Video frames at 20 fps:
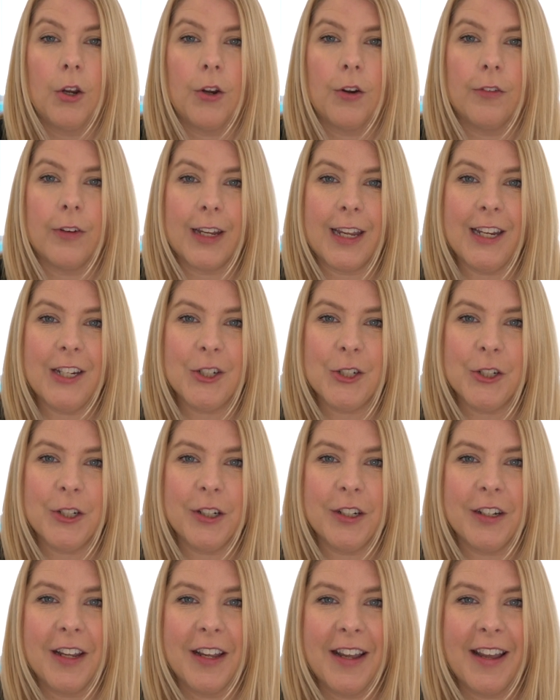your
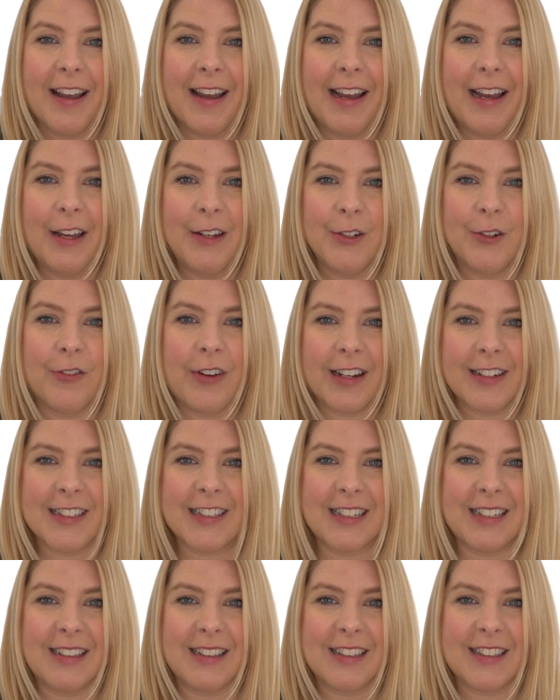vacation and your
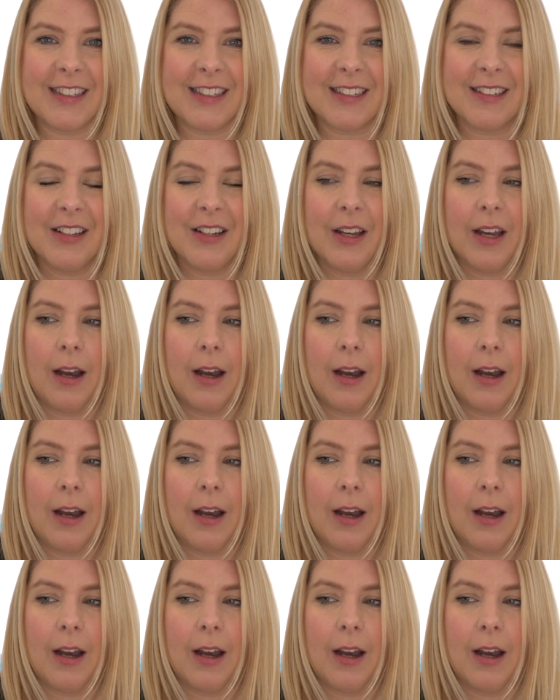vaccines.